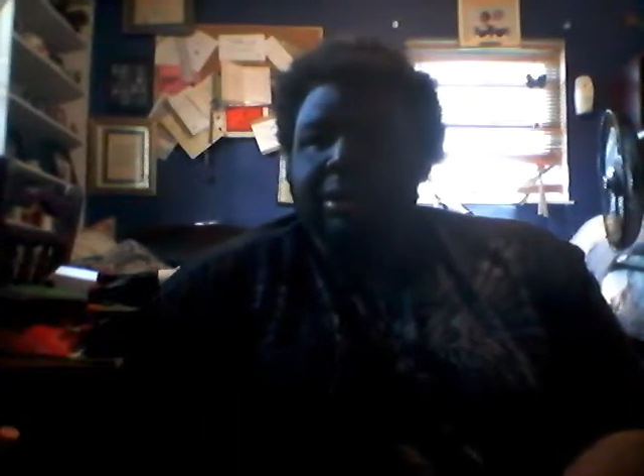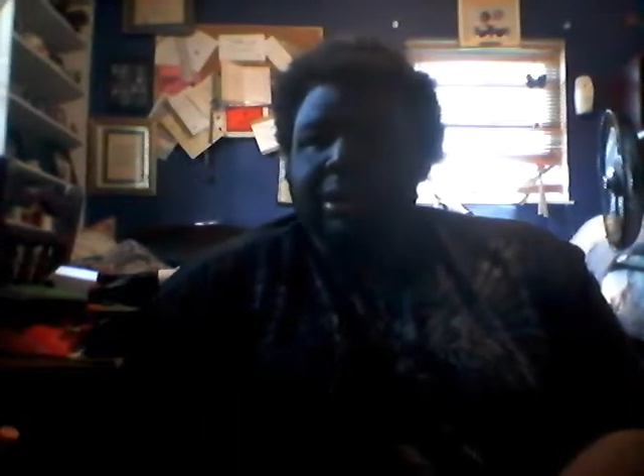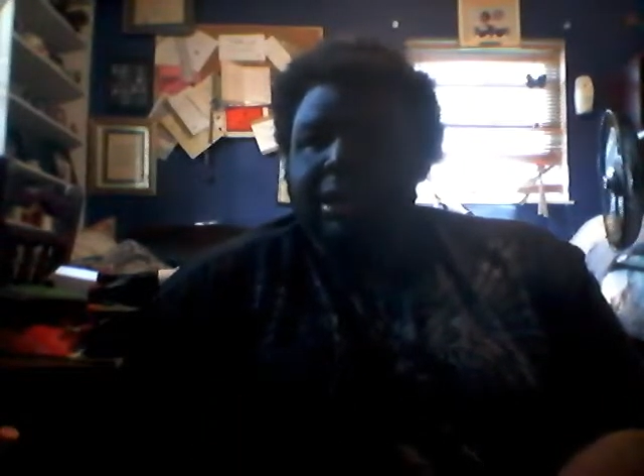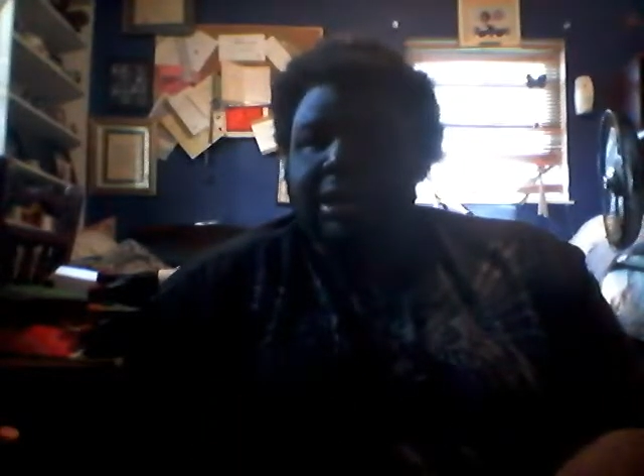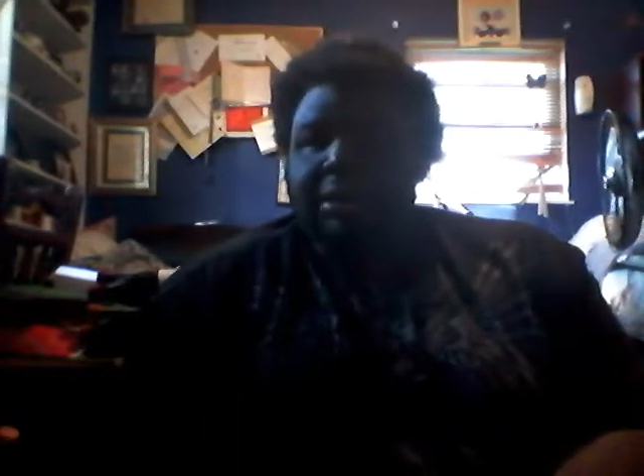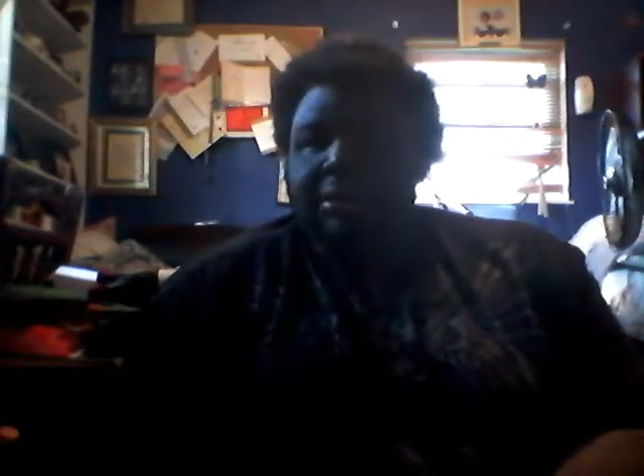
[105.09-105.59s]

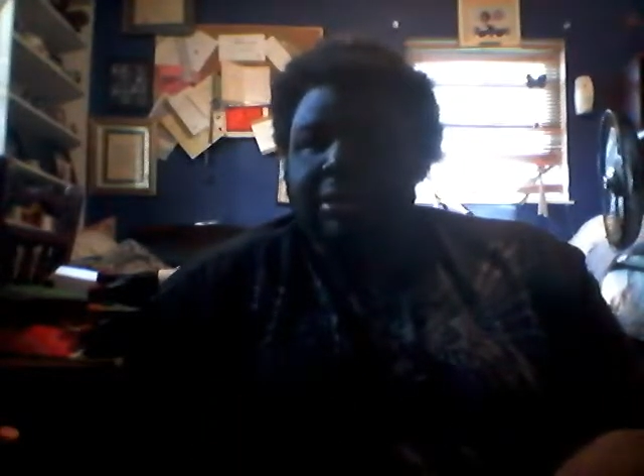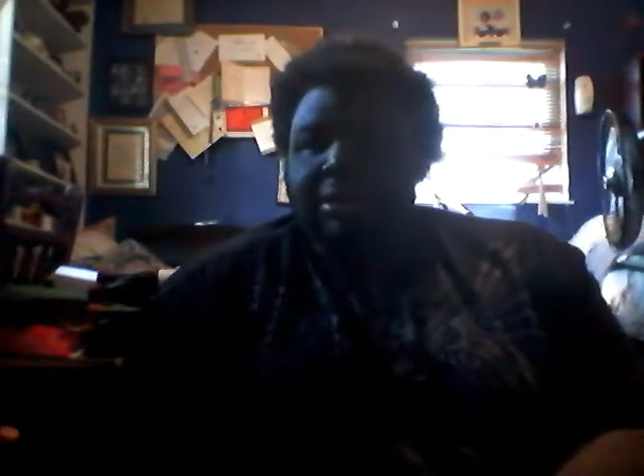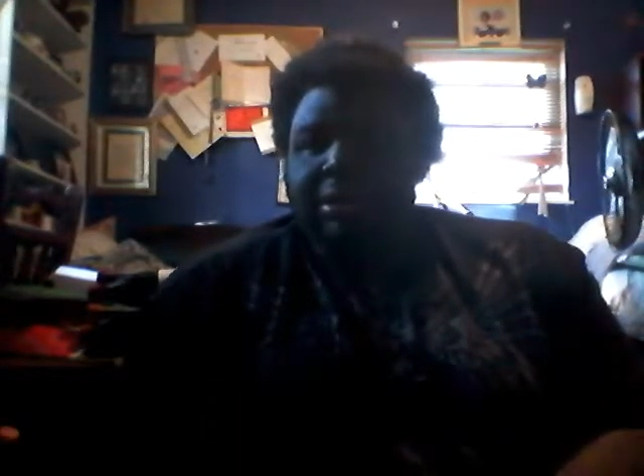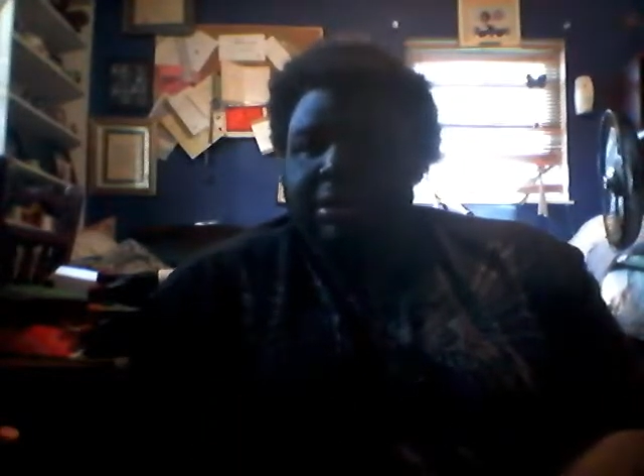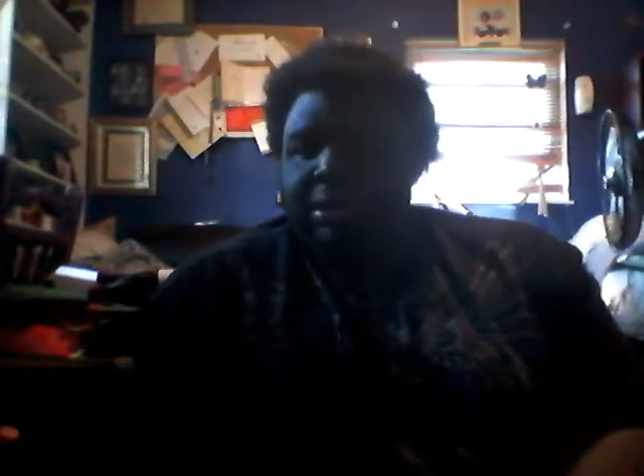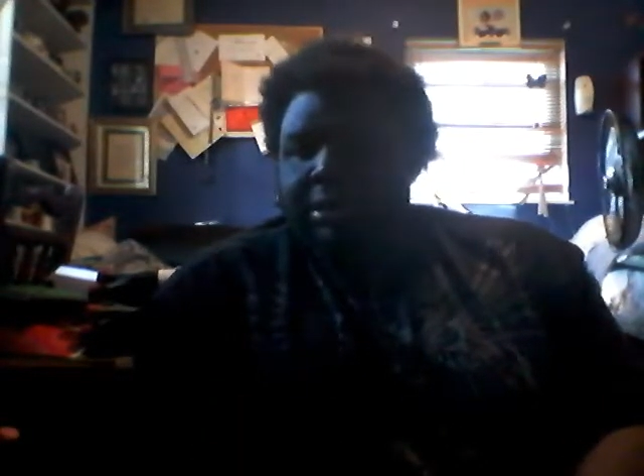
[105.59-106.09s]
Now,
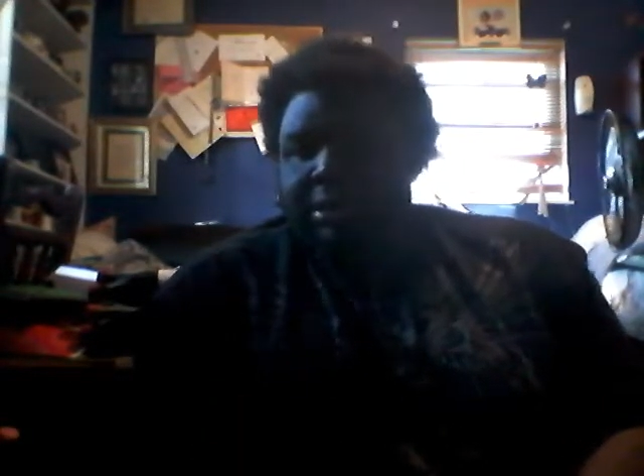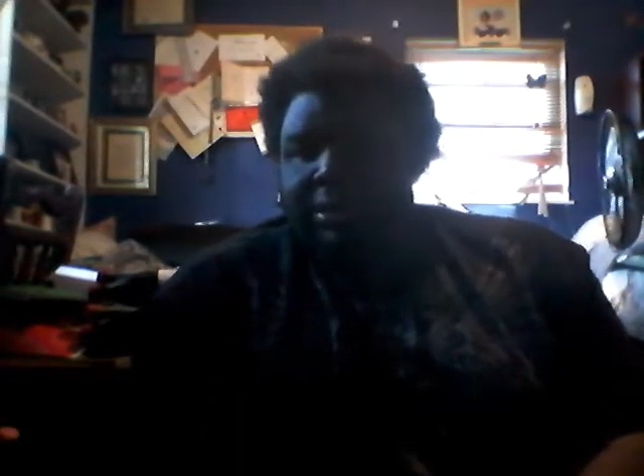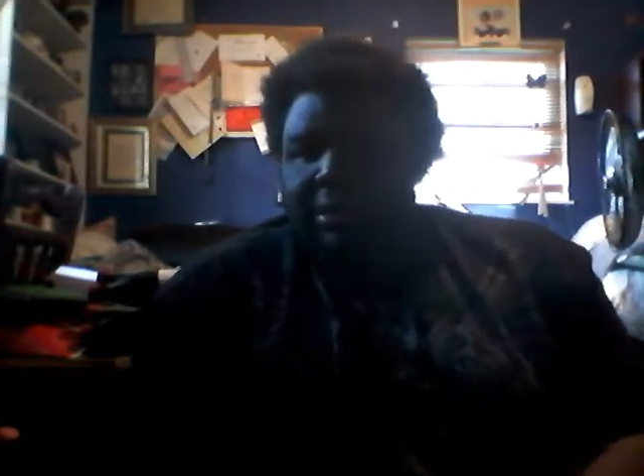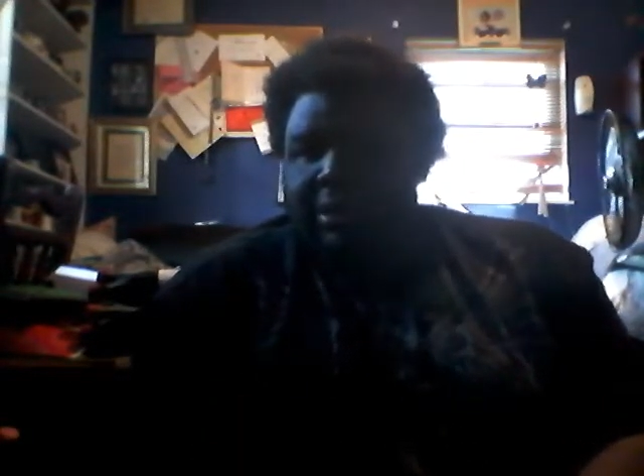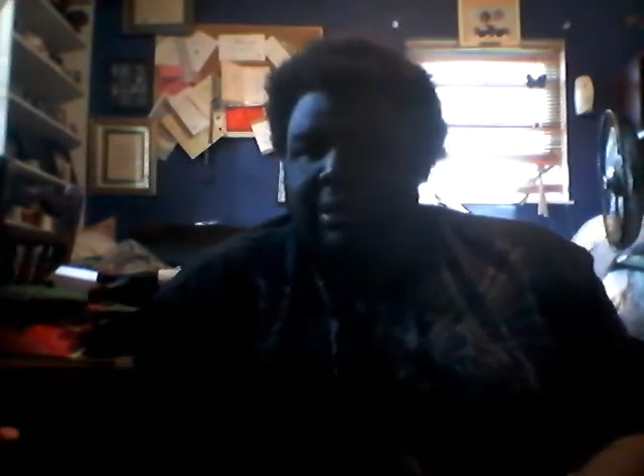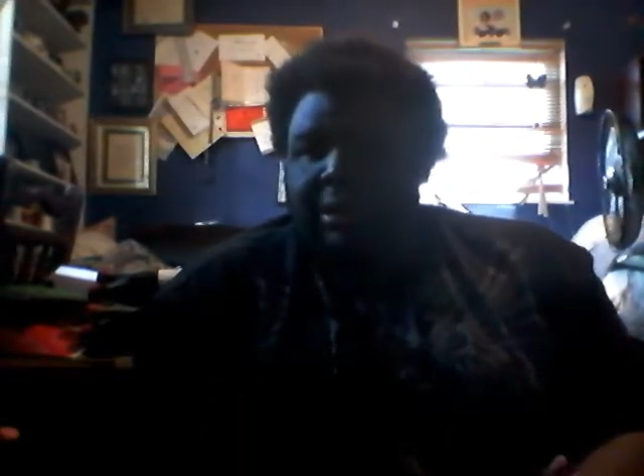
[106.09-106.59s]

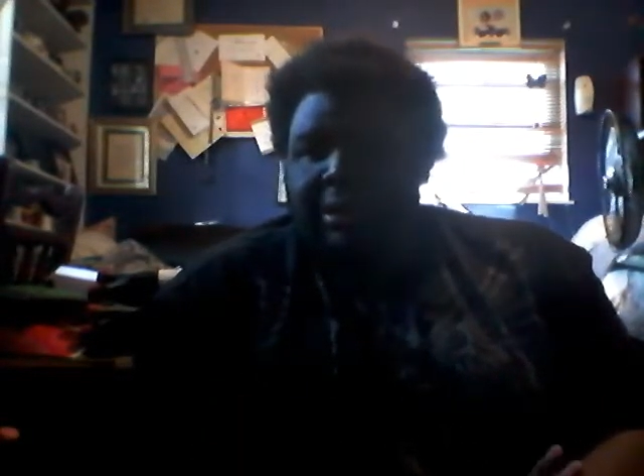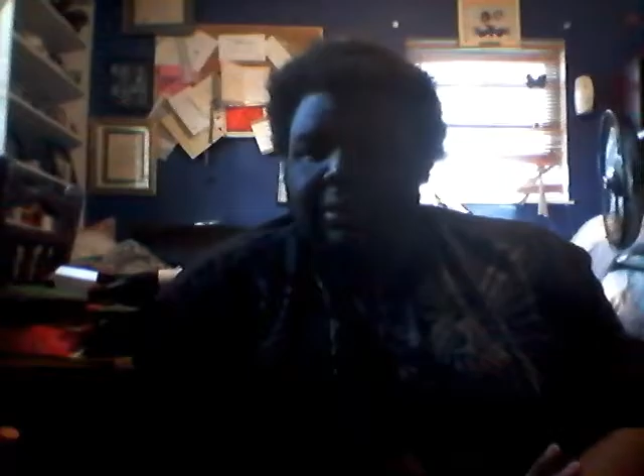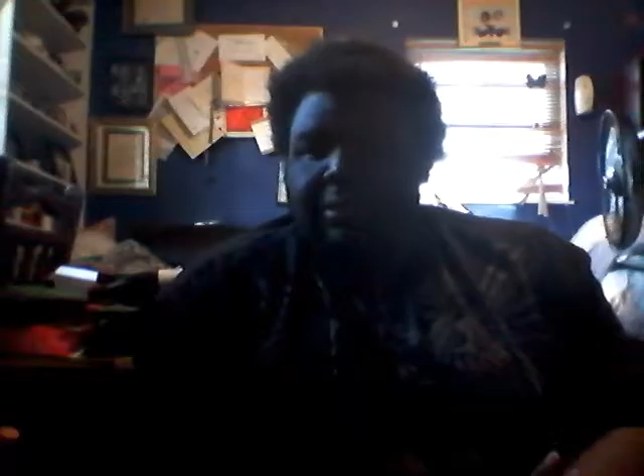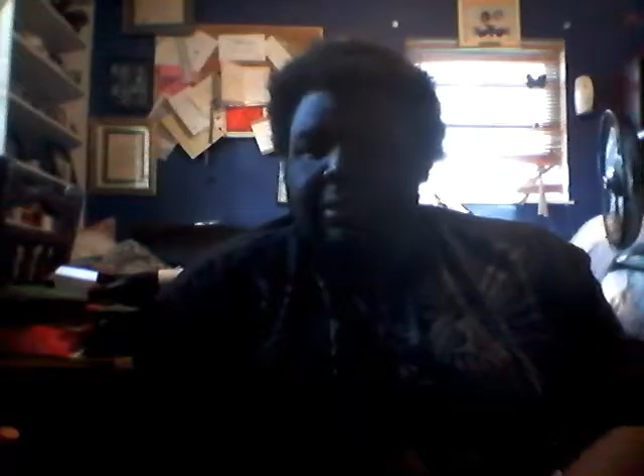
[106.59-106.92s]
now